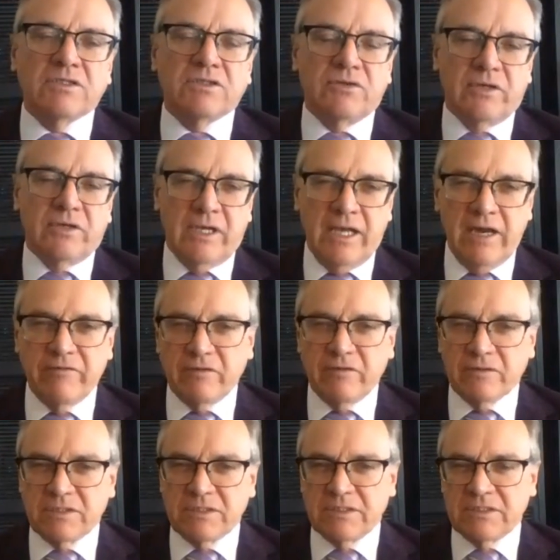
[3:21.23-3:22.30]
certain
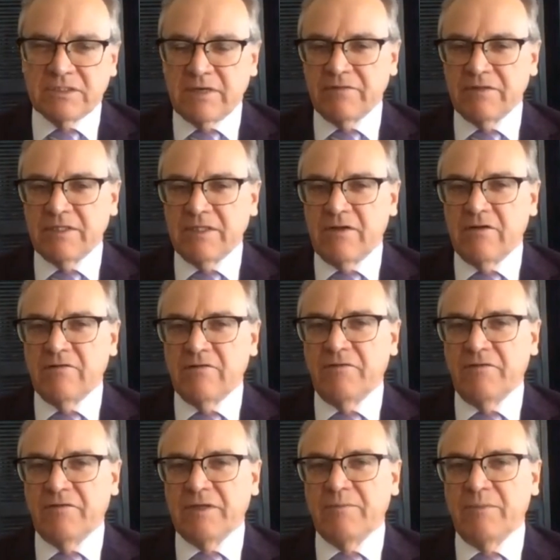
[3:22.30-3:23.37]
level,
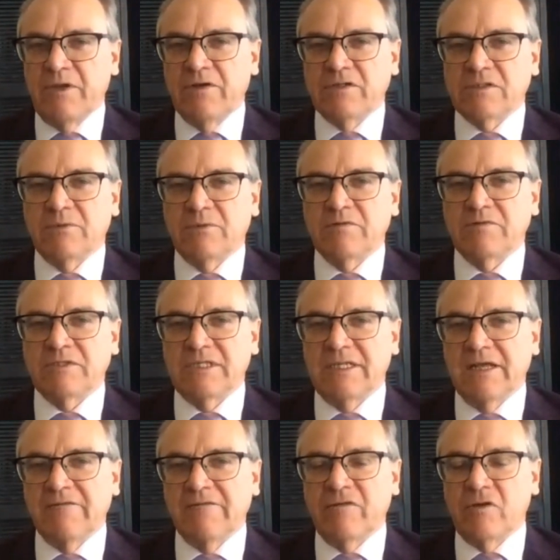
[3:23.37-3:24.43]
1,750 meters above
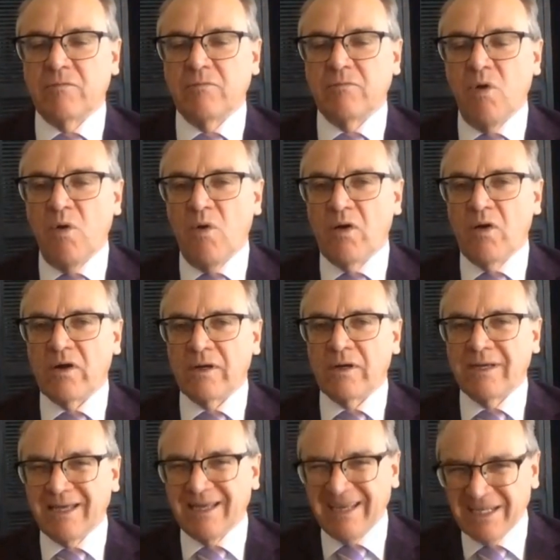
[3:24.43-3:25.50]
sea level or more
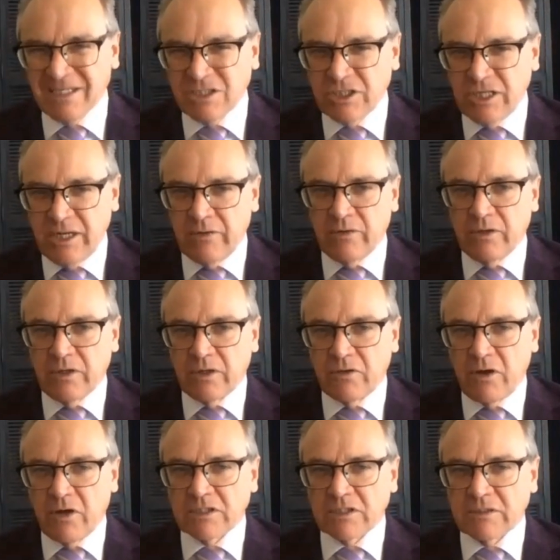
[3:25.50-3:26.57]
in general
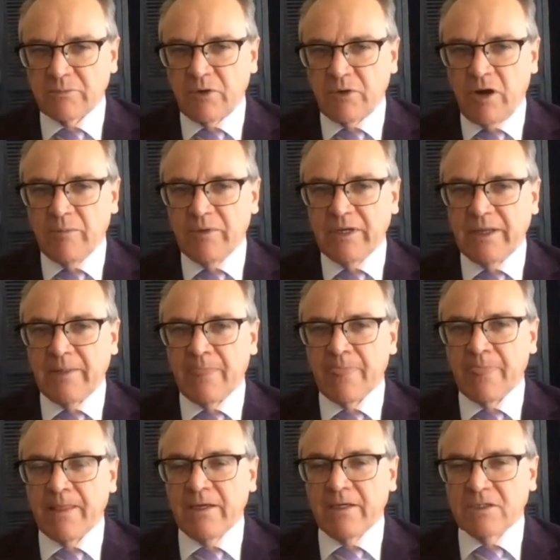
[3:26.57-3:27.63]
across the property.
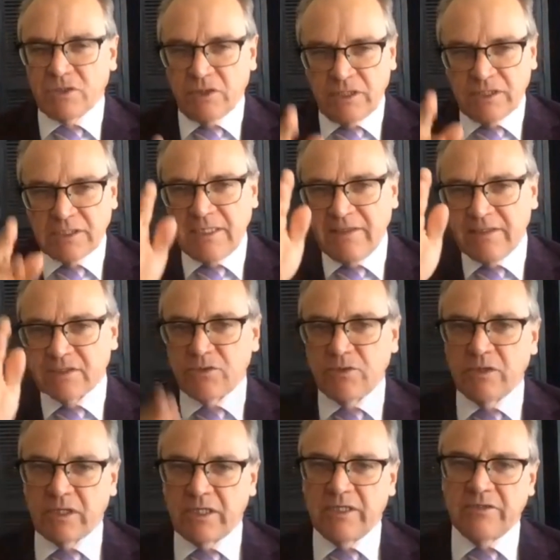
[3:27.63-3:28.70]
So you see this
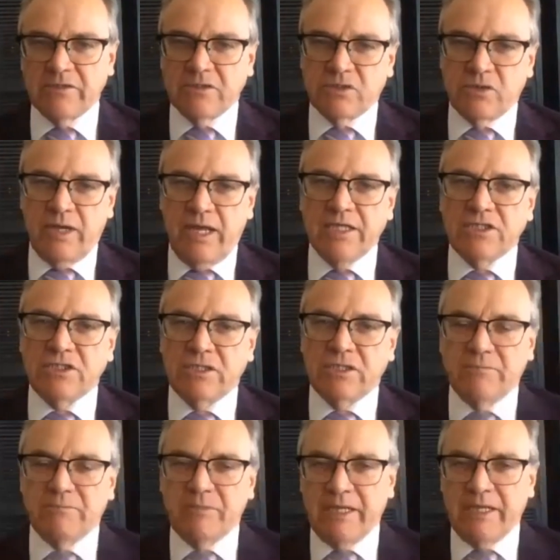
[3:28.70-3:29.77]
real clear
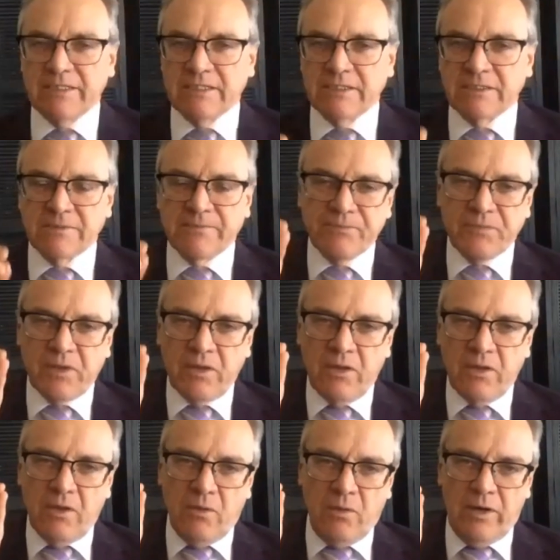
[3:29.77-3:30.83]
zonation in places
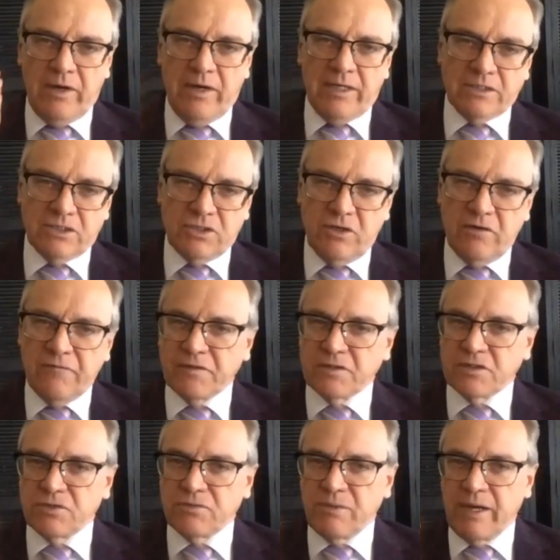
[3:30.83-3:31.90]
where at
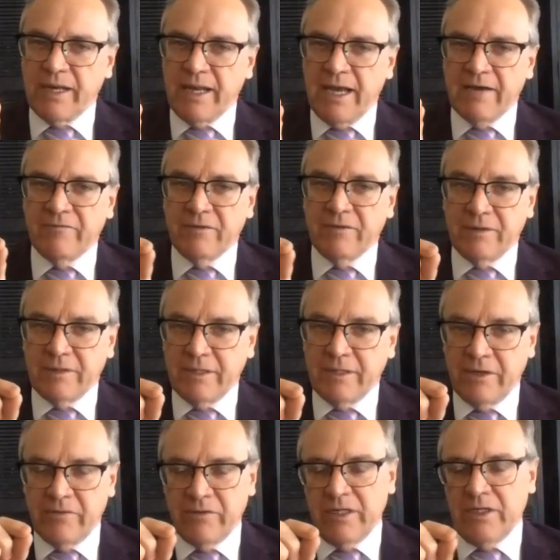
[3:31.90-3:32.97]
surface you might have
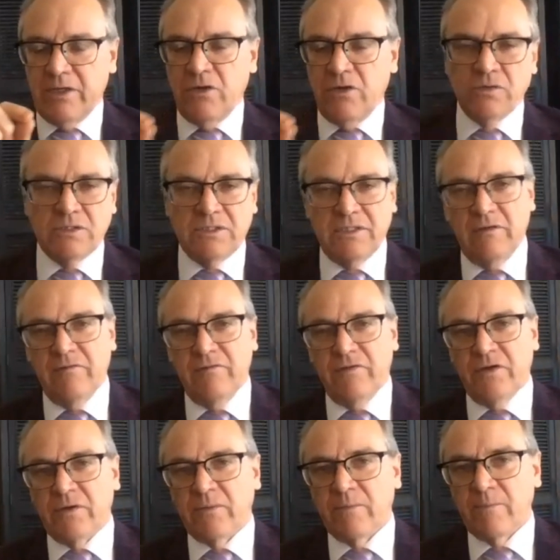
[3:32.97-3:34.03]
literally no
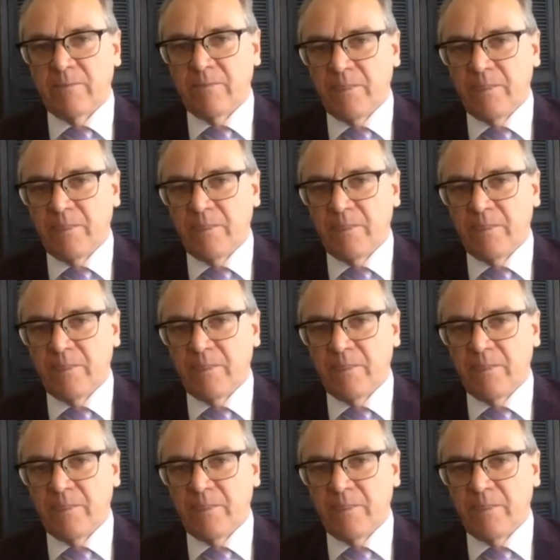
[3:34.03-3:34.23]
silver.